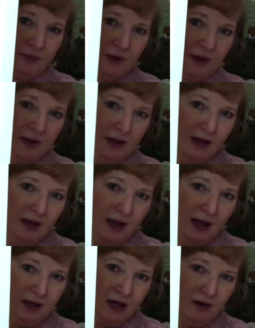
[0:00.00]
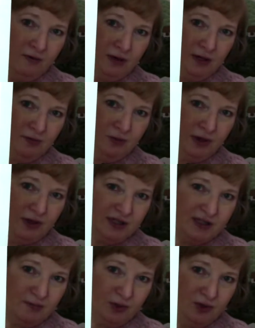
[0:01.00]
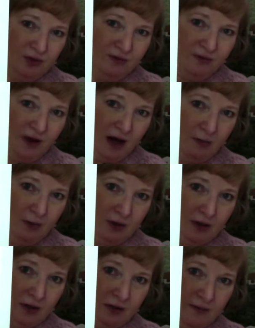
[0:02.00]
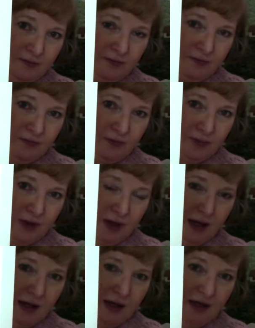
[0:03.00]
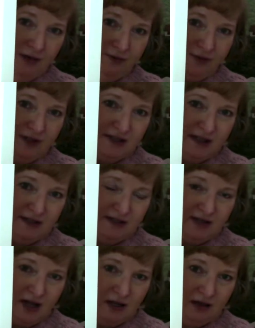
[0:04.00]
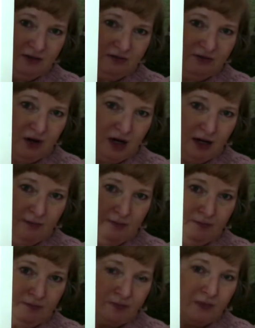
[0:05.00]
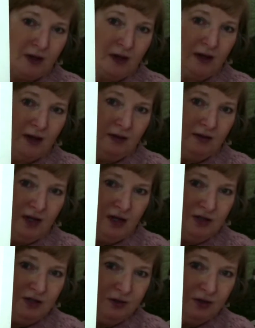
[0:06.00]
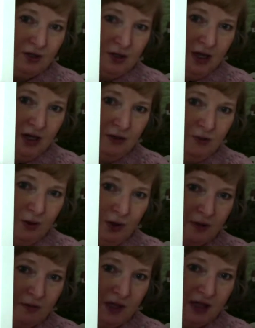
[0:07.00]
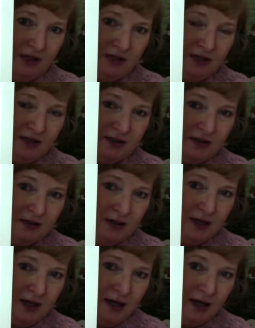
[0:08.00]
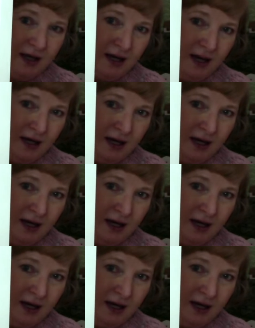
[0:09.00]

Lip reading: I covered it with this blue fabric, and it fits inside the frame. Then I took the needlework piece and I